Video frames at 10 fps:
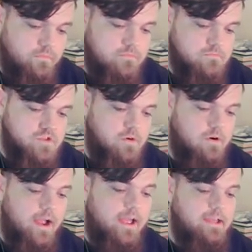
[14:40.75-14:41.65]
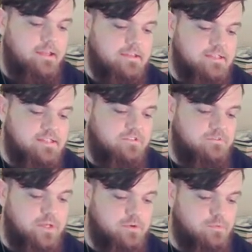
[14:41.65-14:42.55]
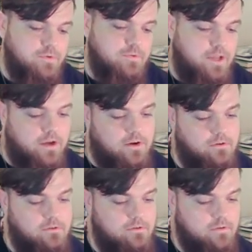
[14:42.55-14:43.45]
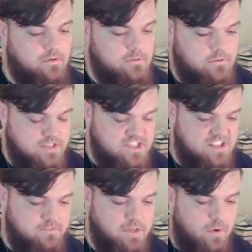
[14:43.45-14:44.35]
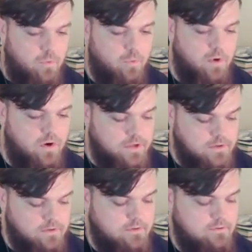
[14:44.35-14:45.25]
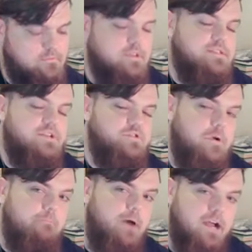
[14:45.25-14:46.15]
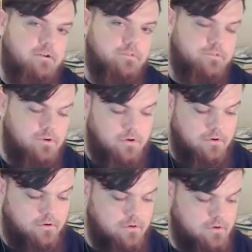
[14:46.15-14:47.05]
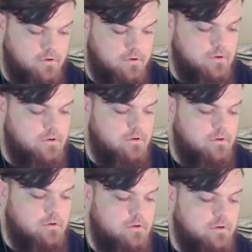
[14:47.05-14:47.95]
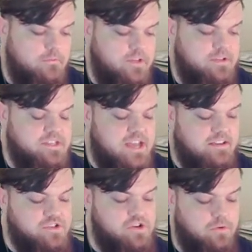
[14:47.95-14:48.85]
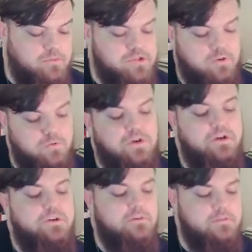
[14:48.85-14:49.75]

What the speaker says: So our A, instead of being a root now, instead of being a 1, it's actually a minor third, because F sharp is our 1.